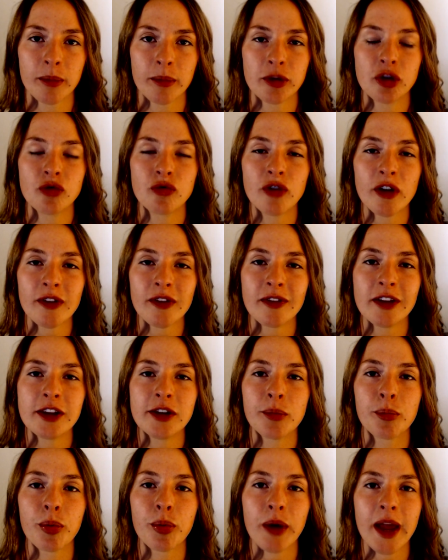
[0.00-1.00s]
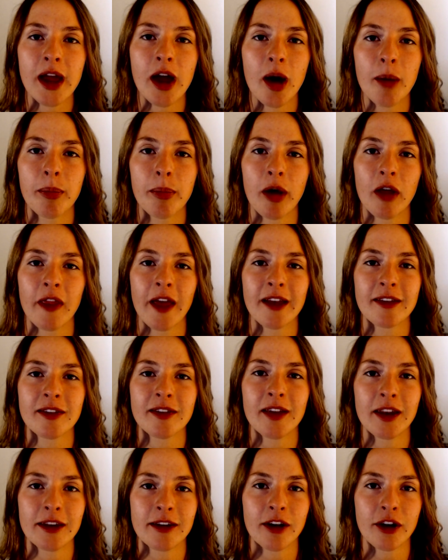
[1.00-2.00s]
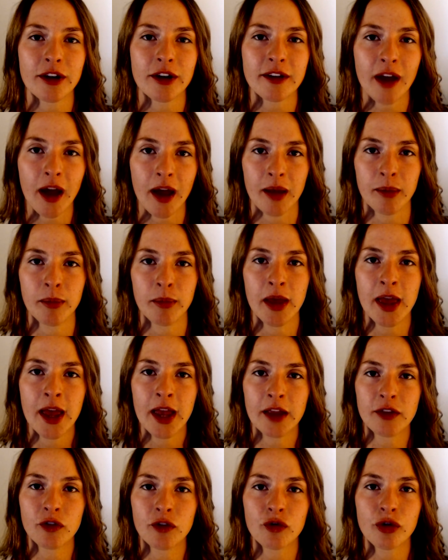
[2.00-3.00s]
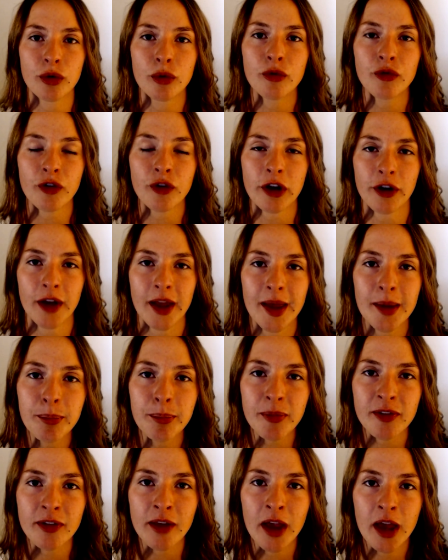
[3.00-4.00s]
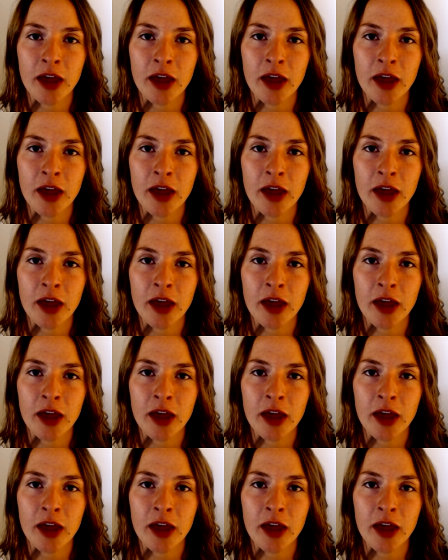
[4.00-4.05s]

you just need to break up all that sedentary time. It's true for your hips.